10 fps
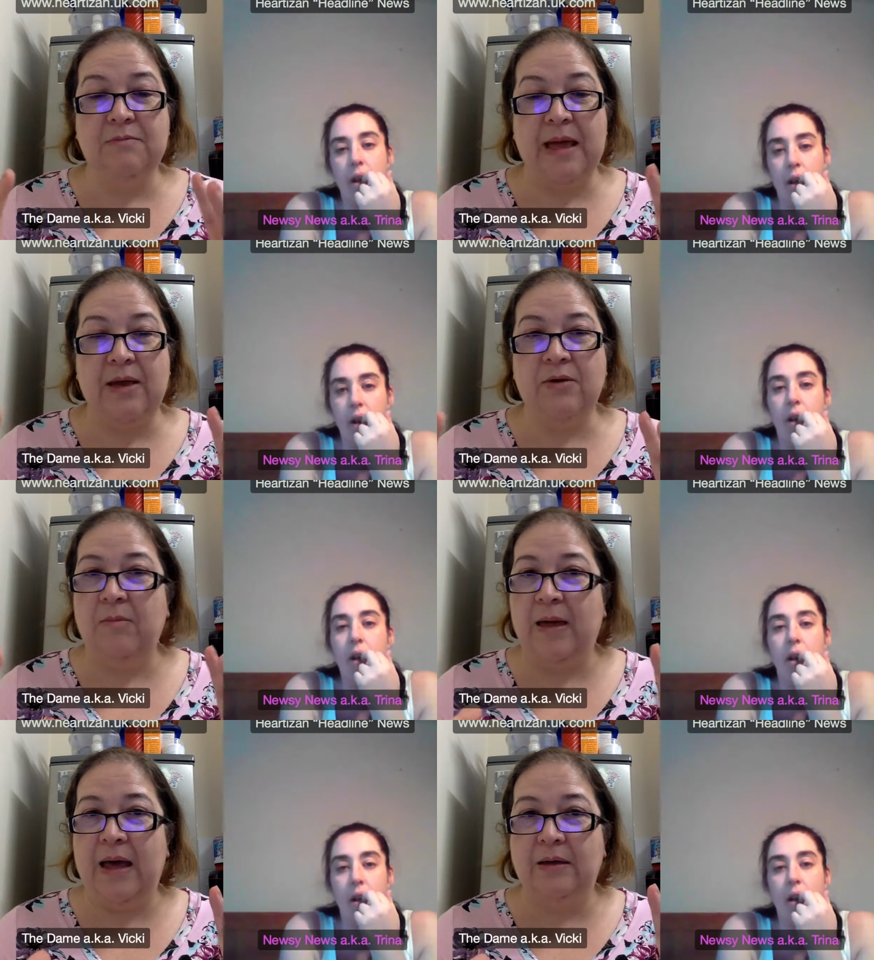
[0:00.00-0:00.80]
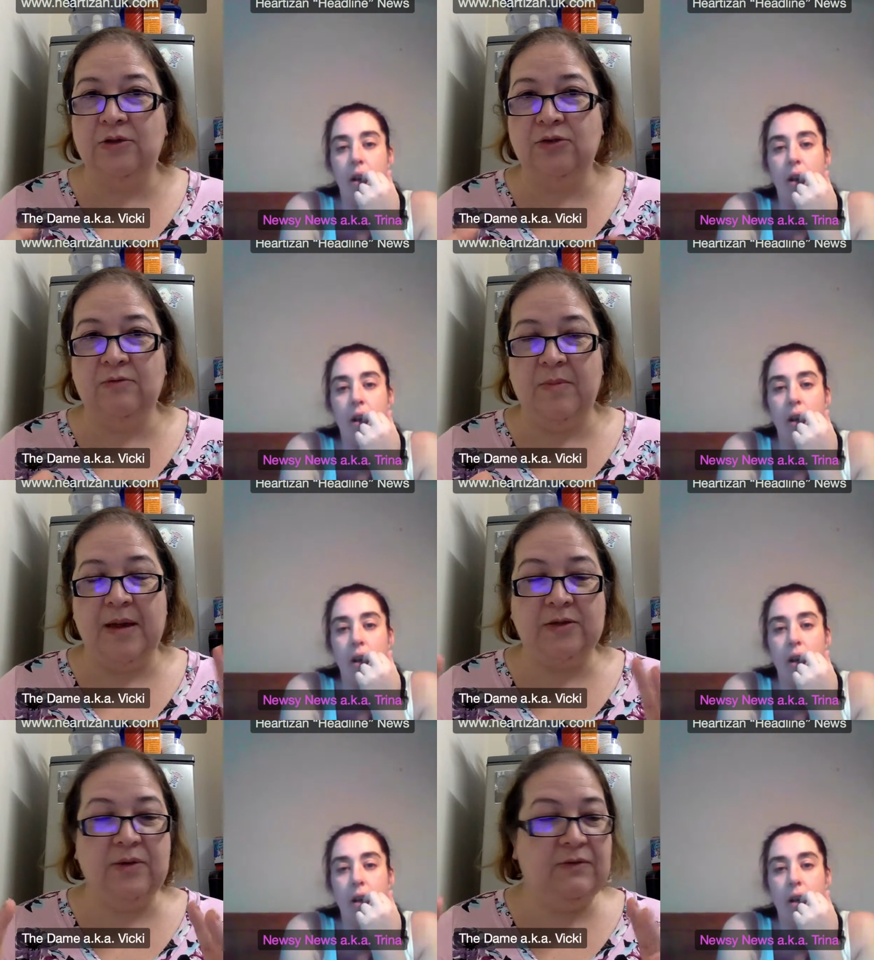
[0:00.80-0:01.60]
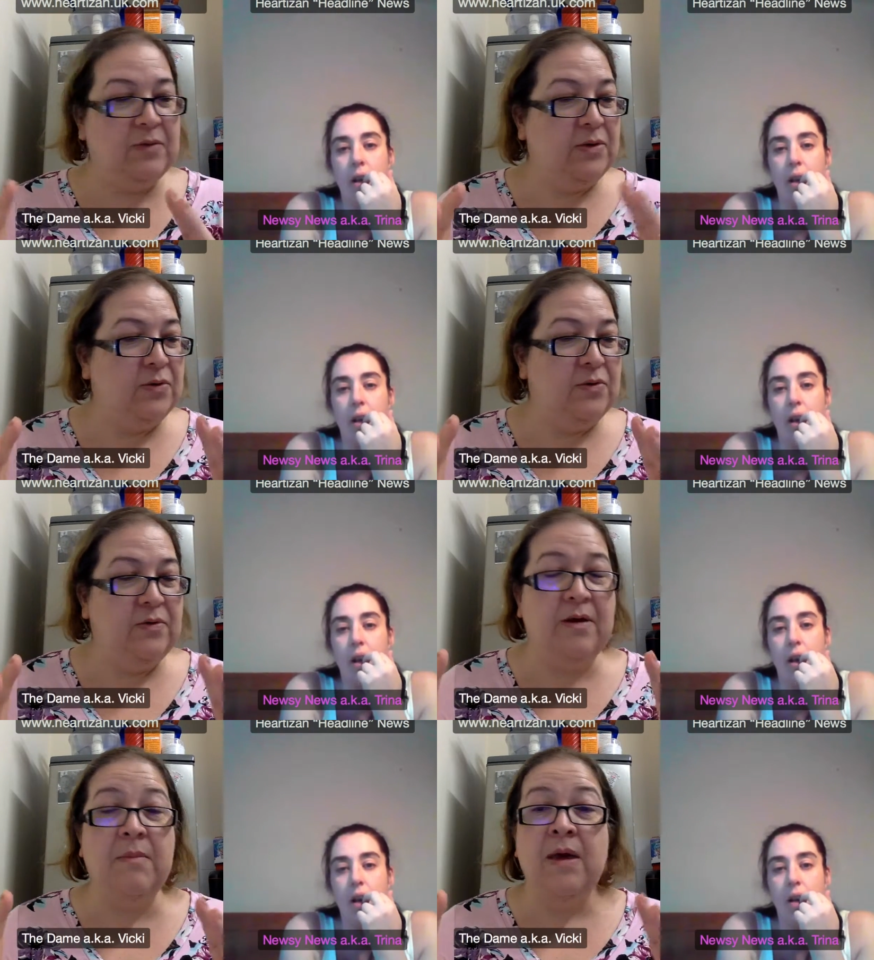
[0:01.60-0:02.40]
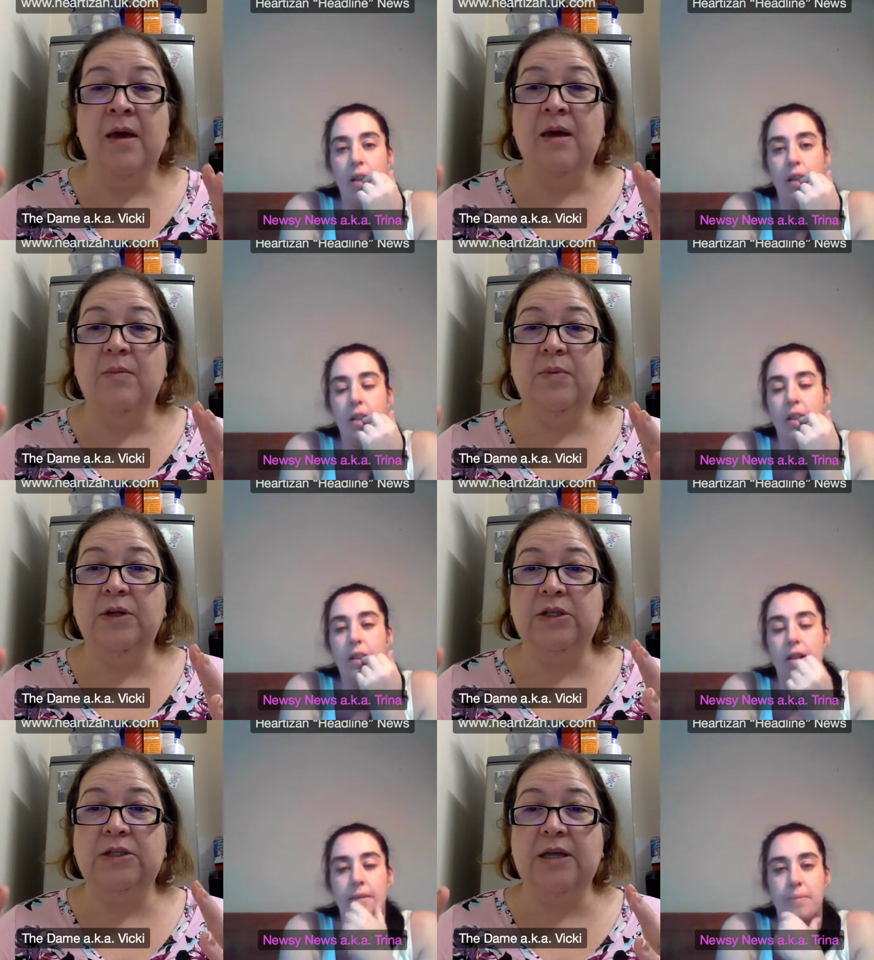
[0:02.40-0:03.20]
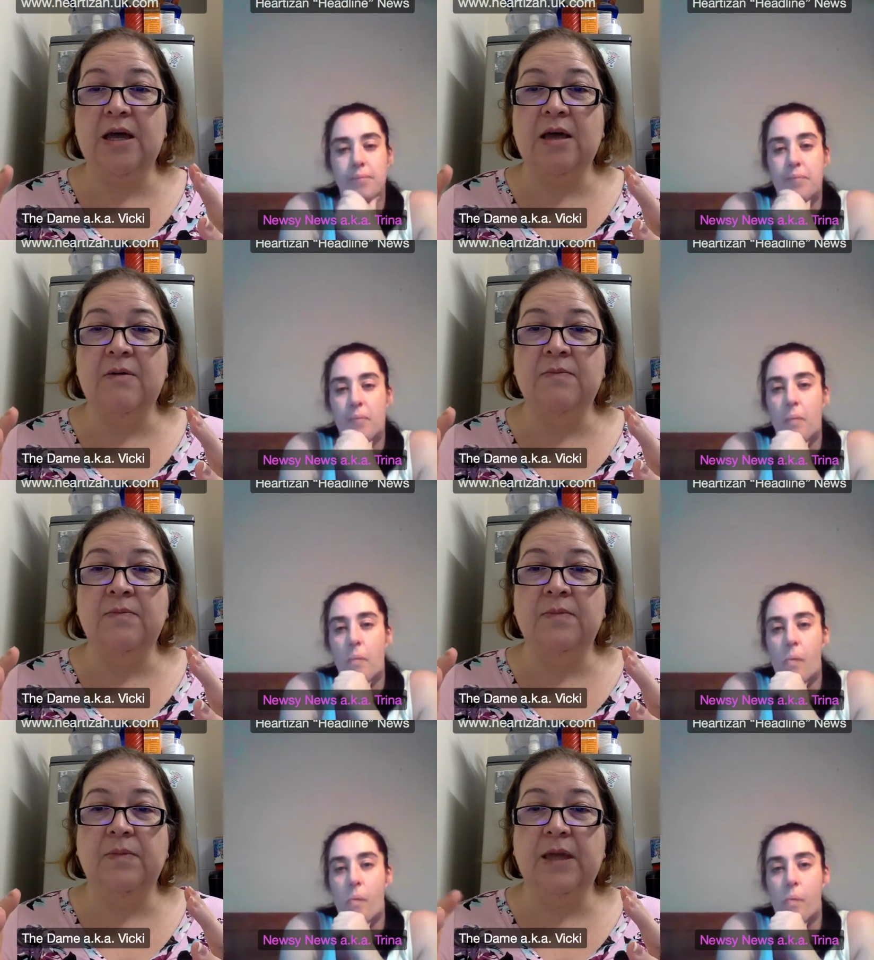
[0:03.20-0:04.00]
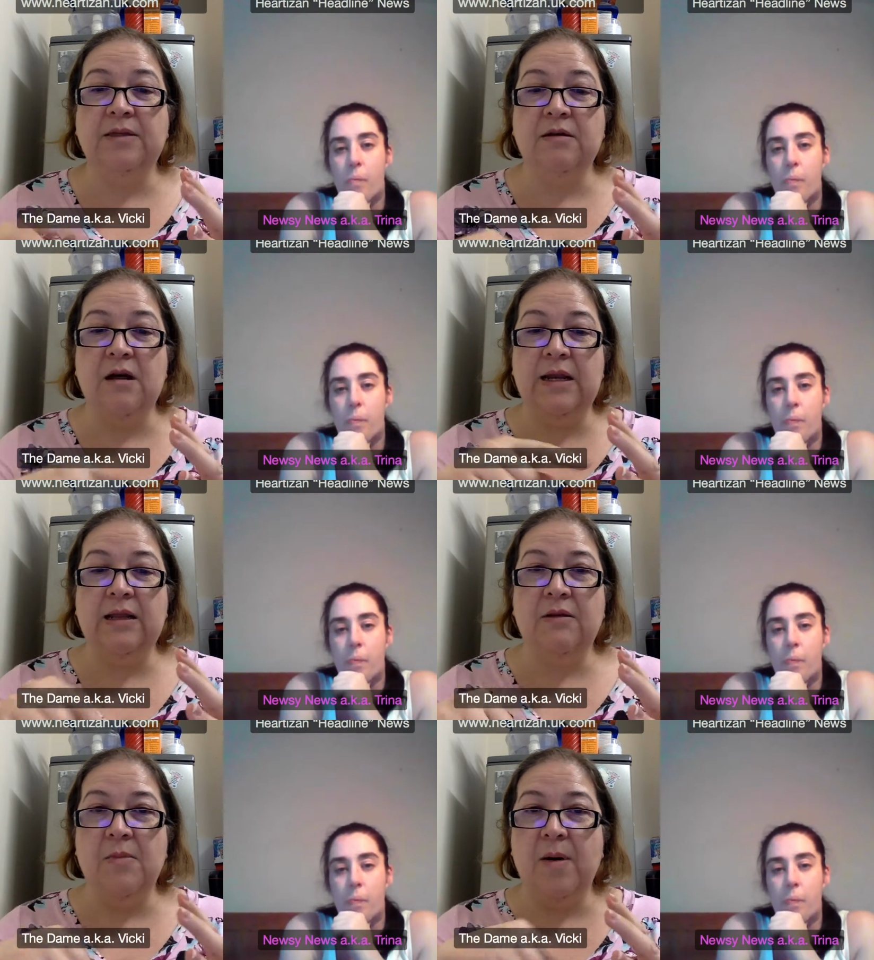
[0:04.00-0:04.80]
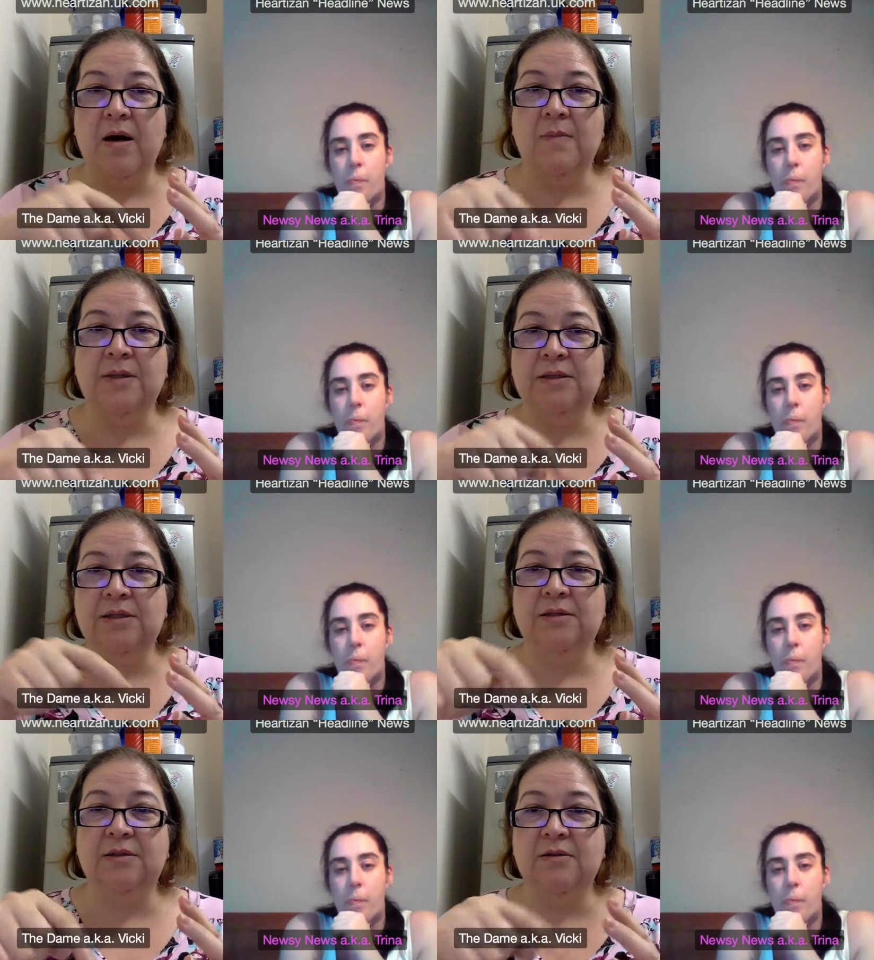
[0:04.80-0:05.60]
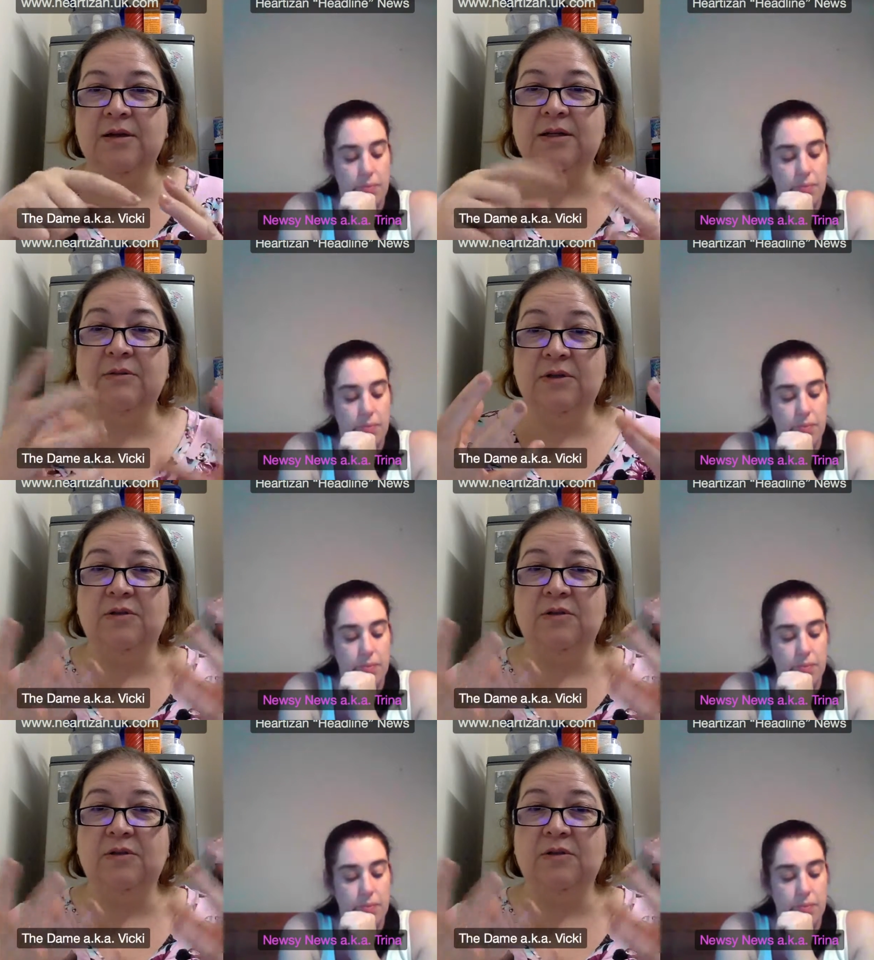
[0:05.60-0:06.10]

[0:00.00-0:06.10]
Speaker 1: makeup bags, jewelry bags, whatever you want to call them. But um, it had got little compartments inside, and it was a